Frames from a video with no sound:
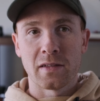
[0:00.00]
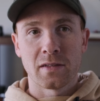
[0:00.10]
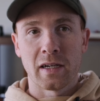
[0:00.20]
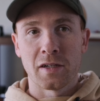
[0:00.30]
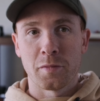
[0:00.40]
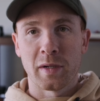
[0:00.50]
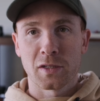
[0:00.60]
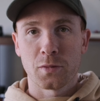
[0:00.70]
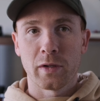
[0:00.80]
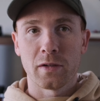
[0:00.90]
It's
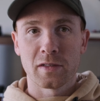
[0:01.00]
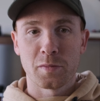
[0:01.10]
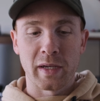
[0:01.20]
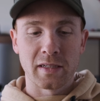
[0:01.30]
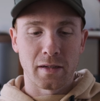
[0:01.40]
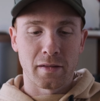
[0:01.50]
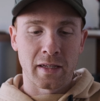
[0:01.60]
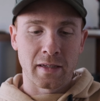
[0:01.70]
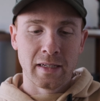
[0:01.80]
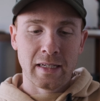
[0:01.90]
$100 well spent, I
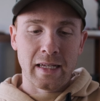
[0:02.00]
think.